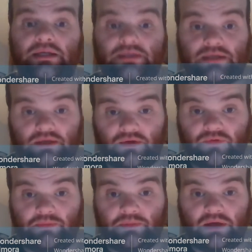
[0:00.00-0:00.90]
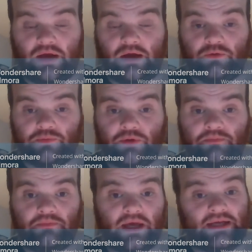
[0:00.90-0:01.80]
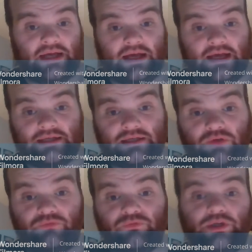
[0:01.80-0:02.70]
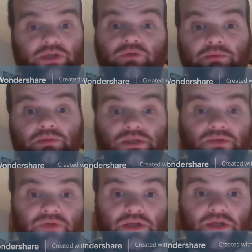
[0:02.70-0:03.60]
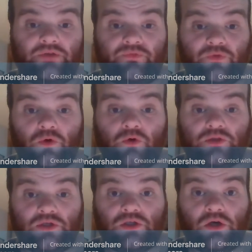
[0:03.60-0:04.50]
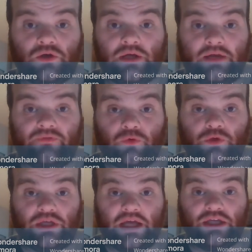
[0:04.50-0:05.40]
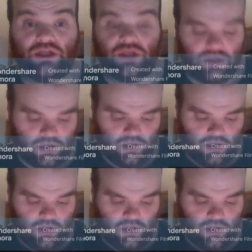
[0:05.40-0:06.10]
It's another big album, and there is a really great music video for the song Californication.